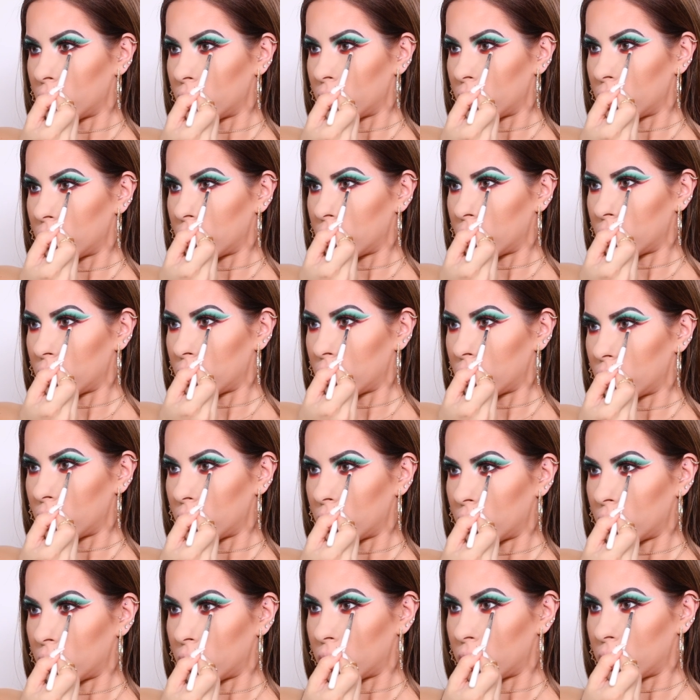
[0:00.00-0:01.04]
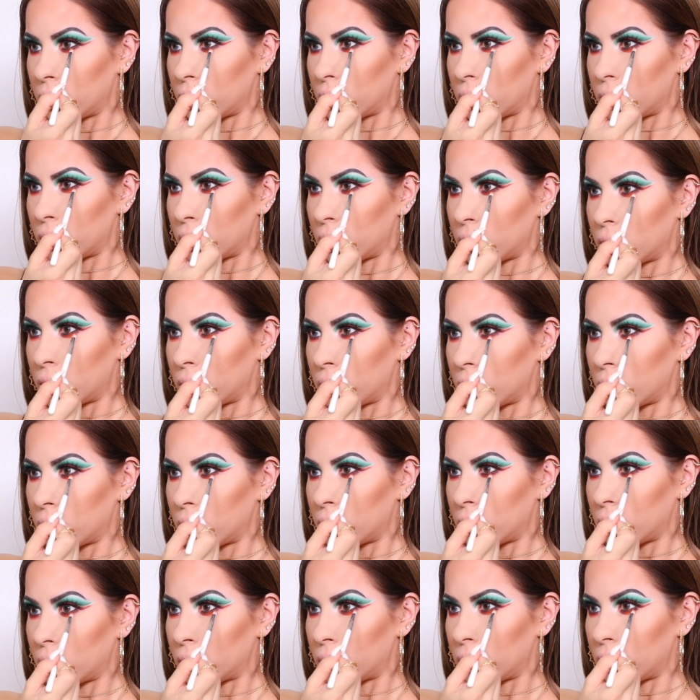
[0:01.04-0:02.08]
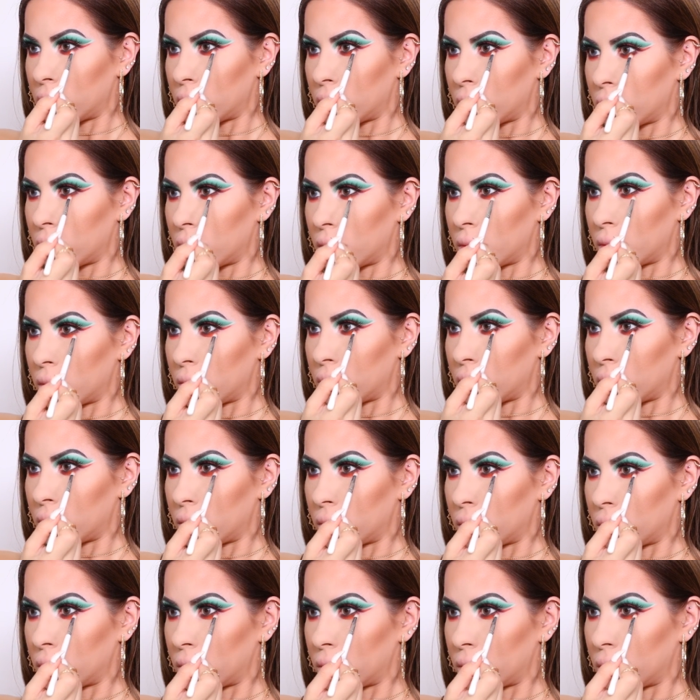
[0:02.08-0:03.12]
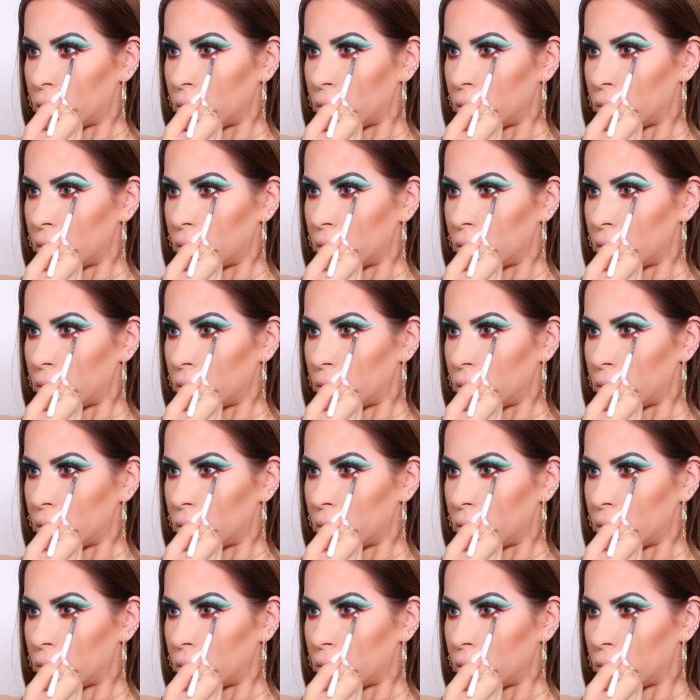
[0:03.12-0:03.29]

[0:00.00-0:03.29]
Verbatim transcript: a pencil brush I can't talk pencil